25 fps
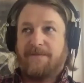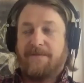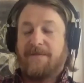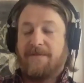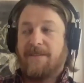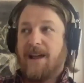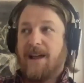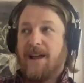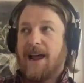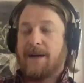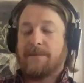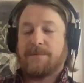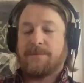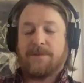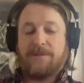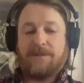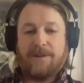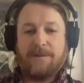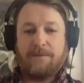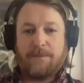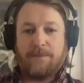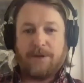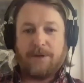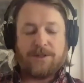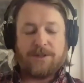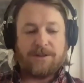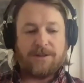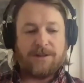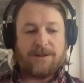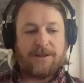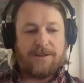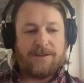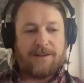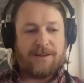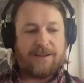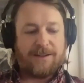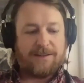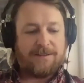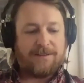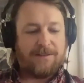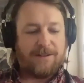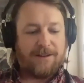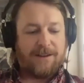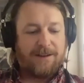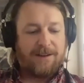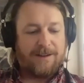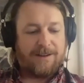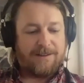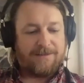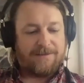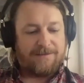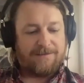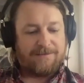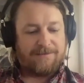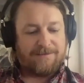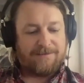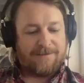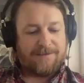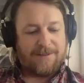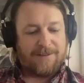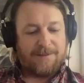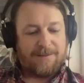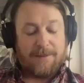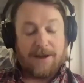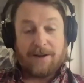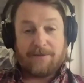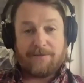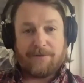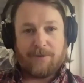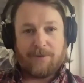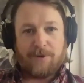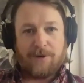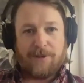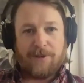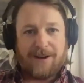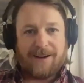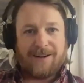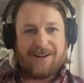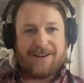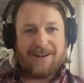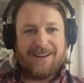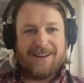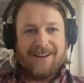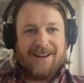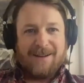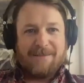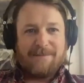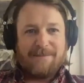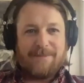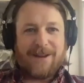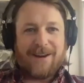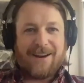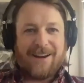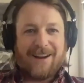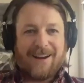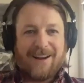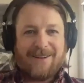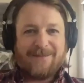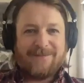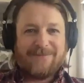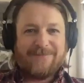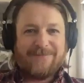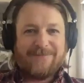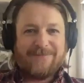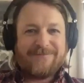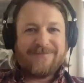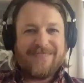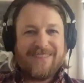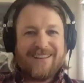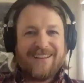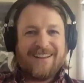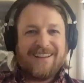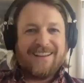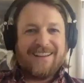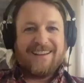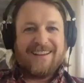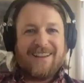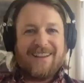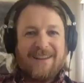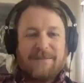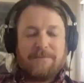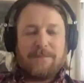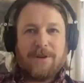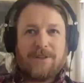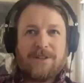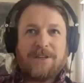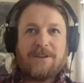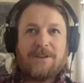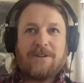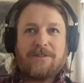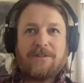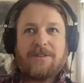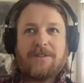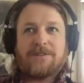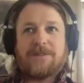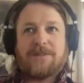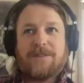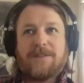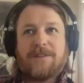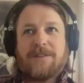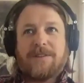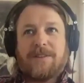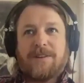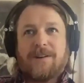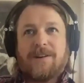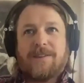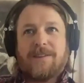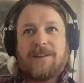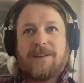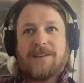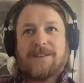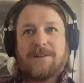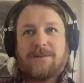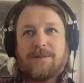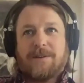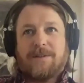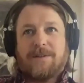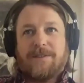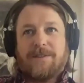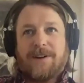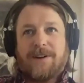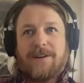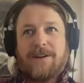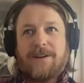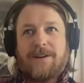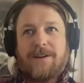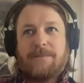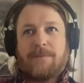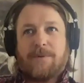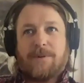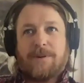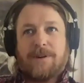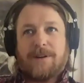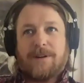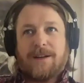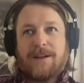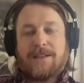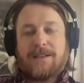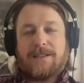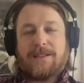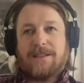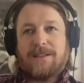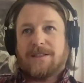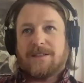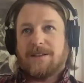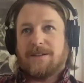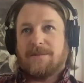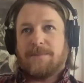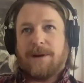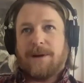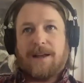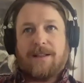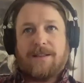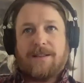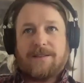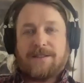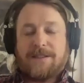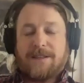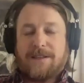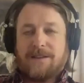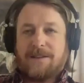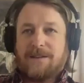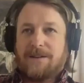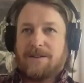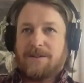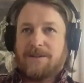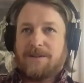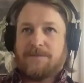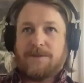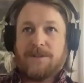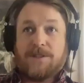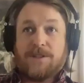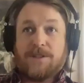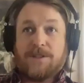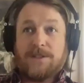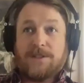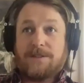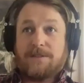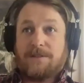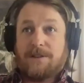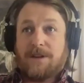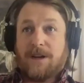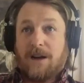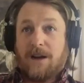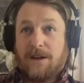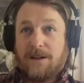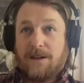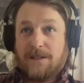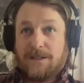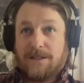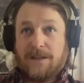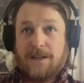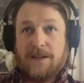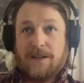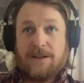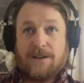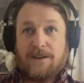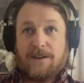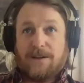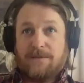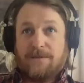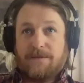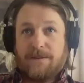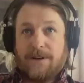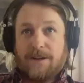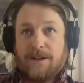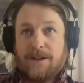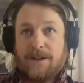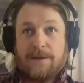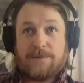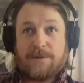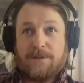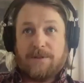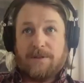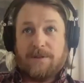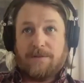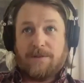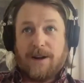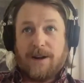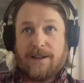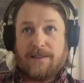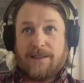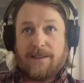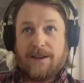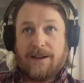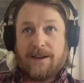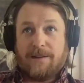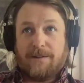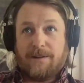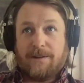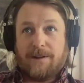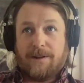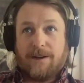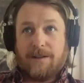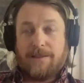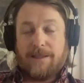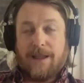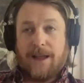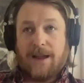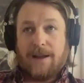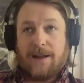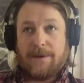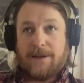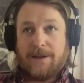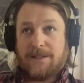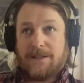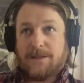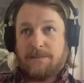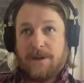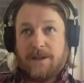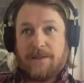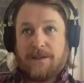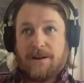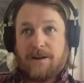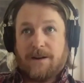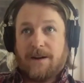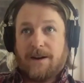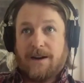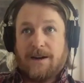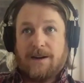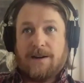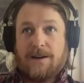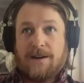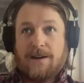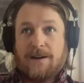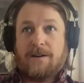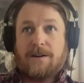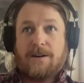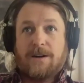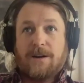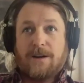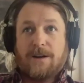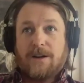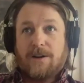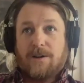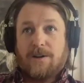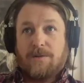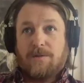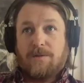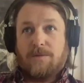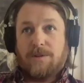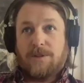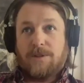absolutely butcher a, a, a metaphor there but um but you know those were the three things that were very important to us and so balancing those was just constant and you're and you're absolutely right like uh, lyman smith our editor was